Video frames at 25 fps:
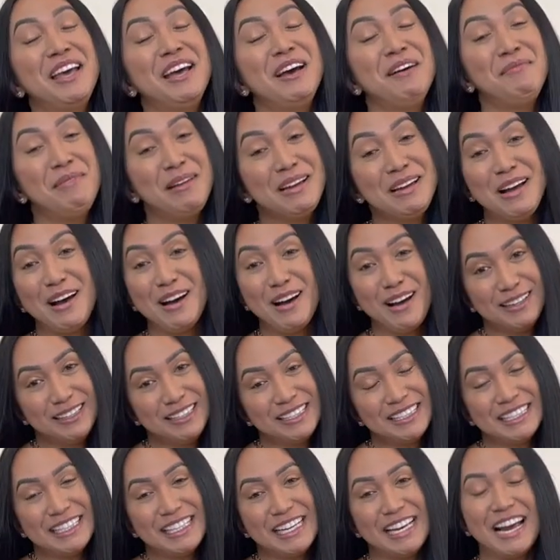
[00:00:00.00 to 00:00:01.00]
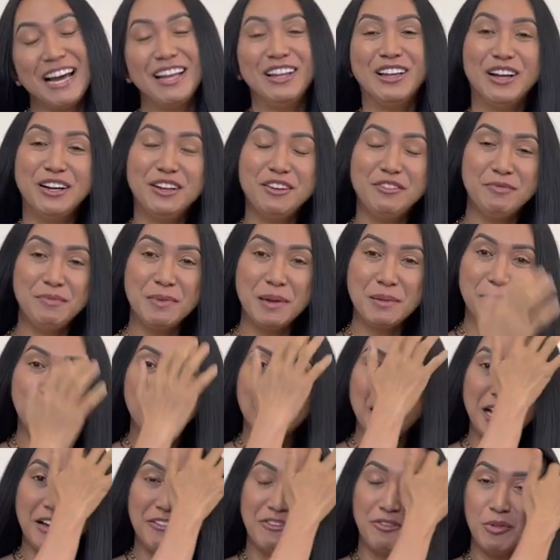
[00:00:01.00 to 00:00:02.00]
But yeah, honestly, a lot of people
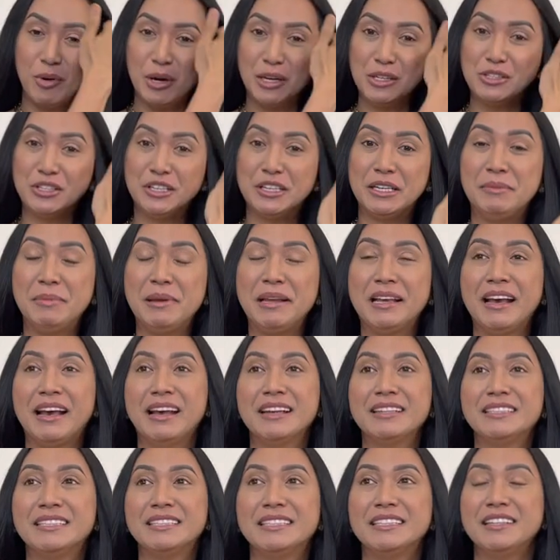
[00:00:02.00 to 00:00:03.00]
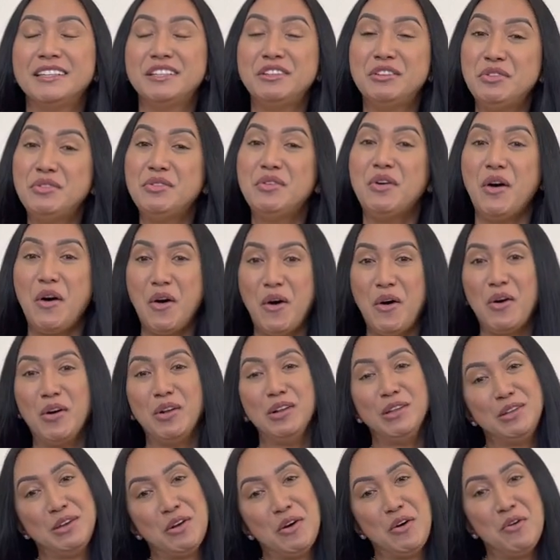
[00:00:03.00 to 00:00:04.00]
have wondered because you
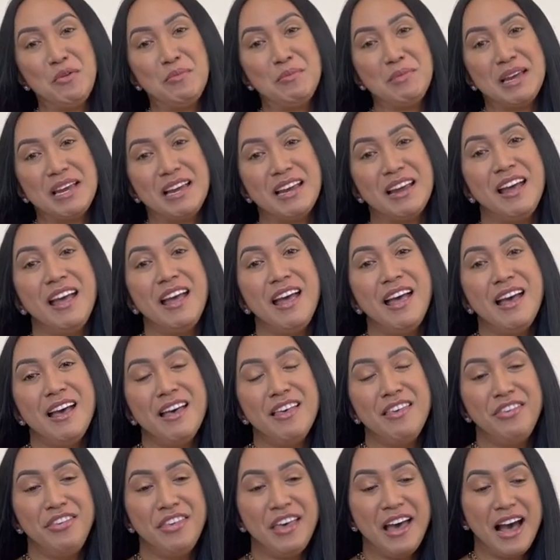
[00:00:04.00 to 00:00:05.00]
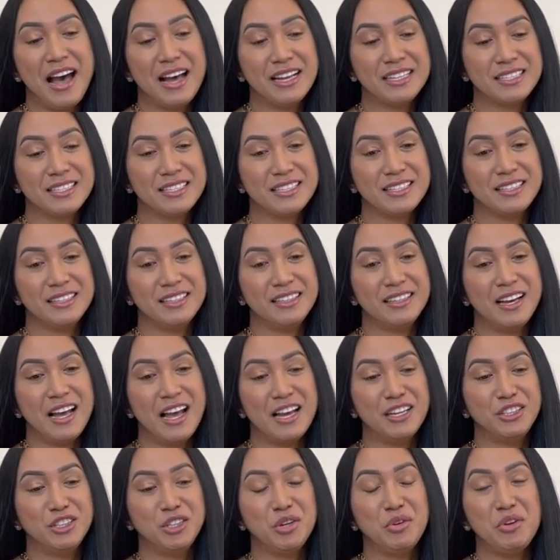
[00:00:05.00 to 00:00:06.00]
all know me that I
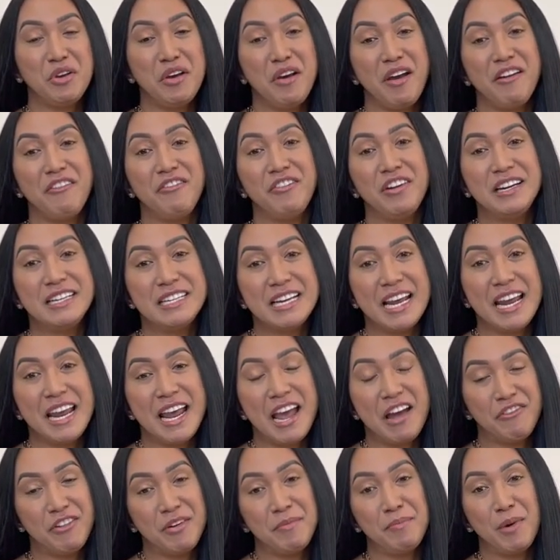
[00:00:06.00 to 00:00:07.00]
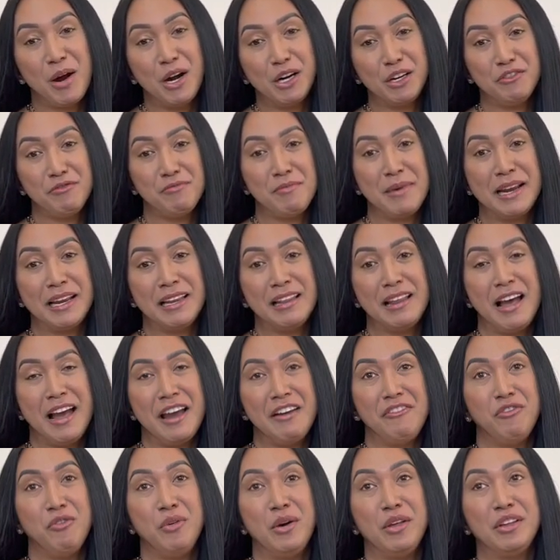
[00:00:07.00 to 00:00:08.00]
show you every day, every part of my
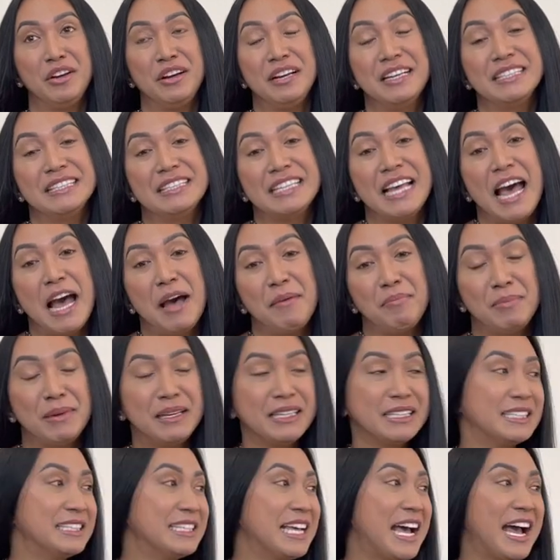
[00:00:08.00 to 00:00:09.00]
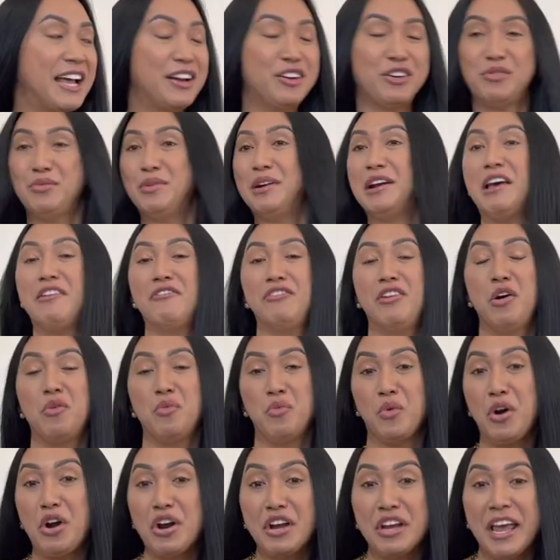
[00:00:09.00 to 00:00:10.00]
life, whether it's happy, sad, or whatever,
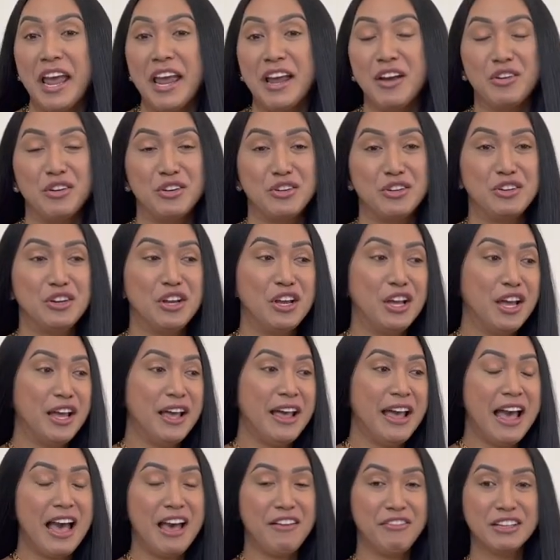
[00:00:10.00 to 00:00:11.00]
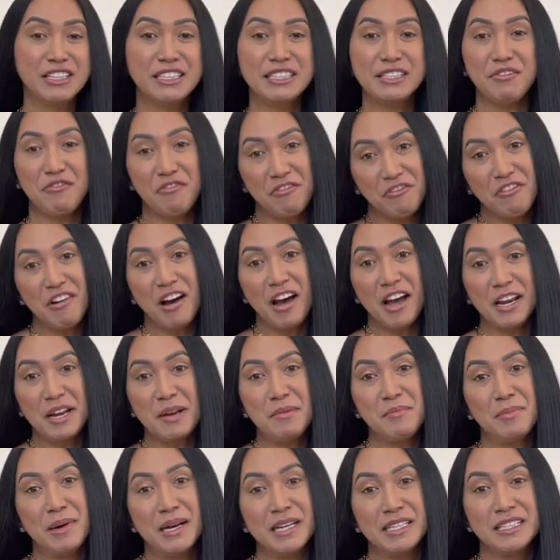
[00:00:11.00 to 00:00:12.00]
working or having some
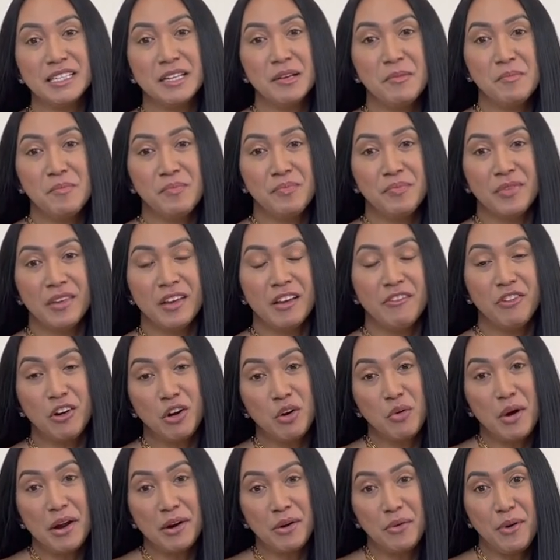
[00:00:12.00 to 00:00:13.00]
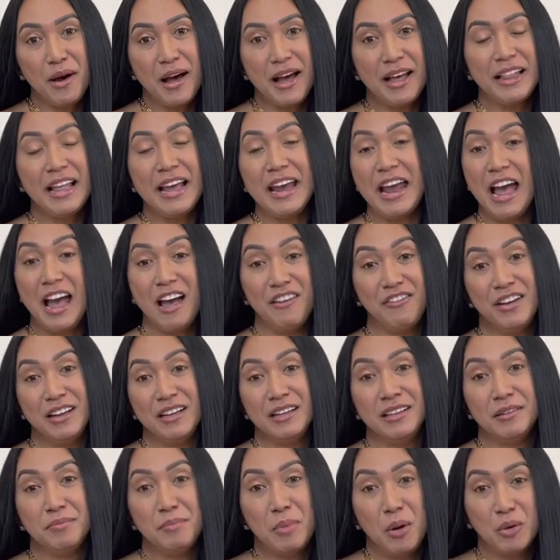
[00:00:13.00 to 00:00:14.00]
fun. But for quite a while, I
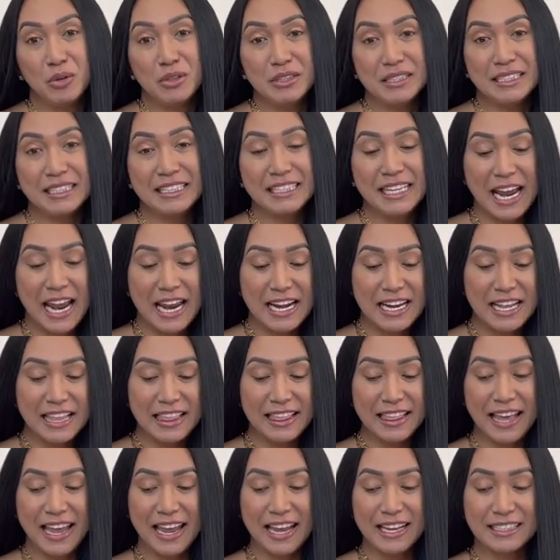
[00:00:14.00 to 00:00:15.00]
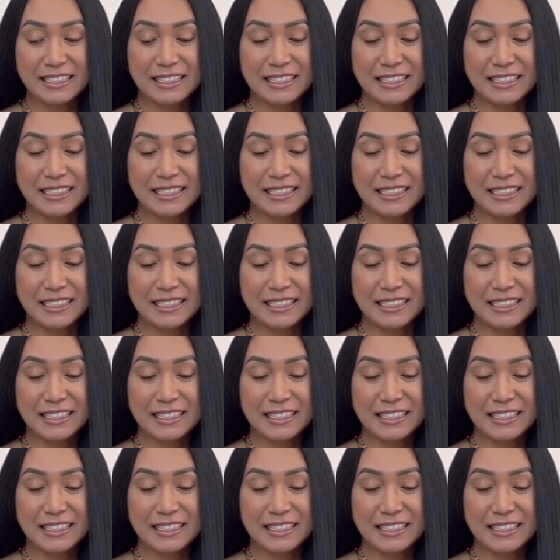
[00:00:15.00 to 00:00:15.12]
haven't posted anything.